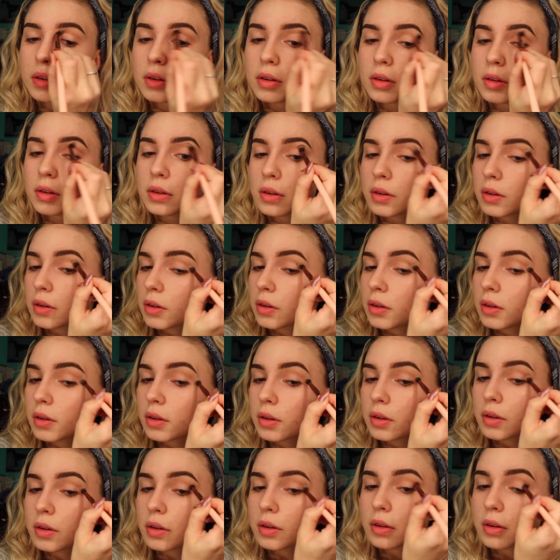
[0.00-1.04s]
Playing,
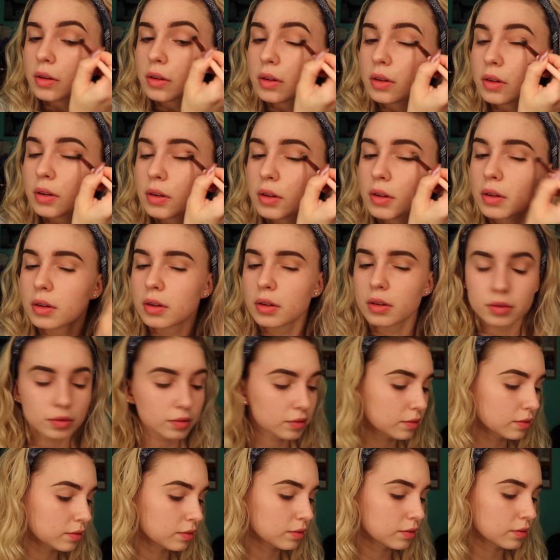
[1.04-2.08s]
baby. No,
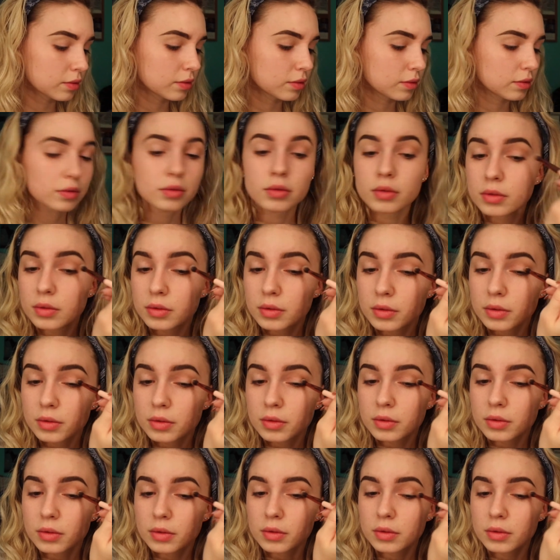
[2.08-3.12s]
I'm saying,
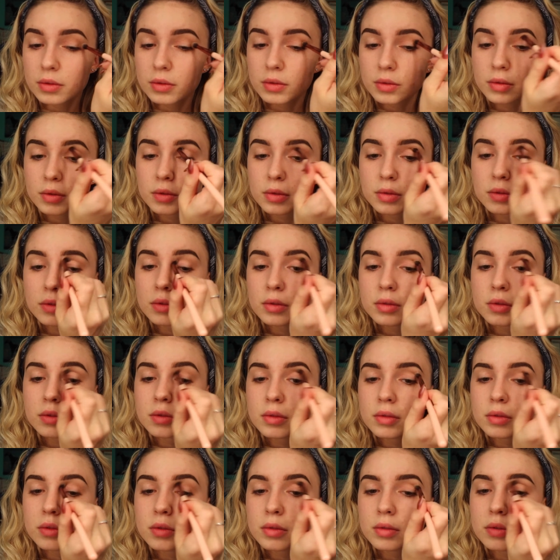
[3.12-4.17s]
baby, you love
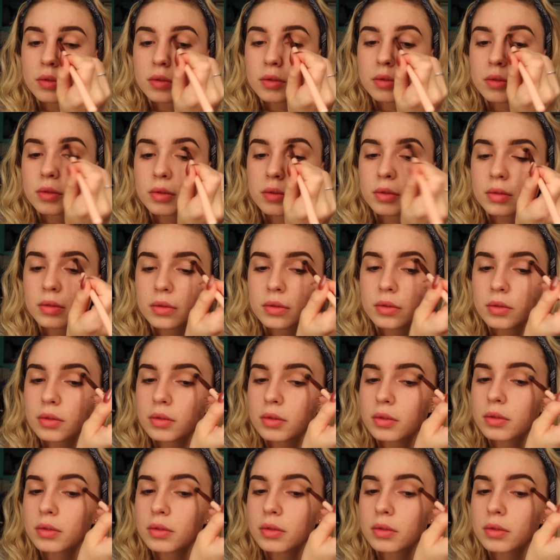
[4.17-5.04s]
it, shit, you know I'm crazy.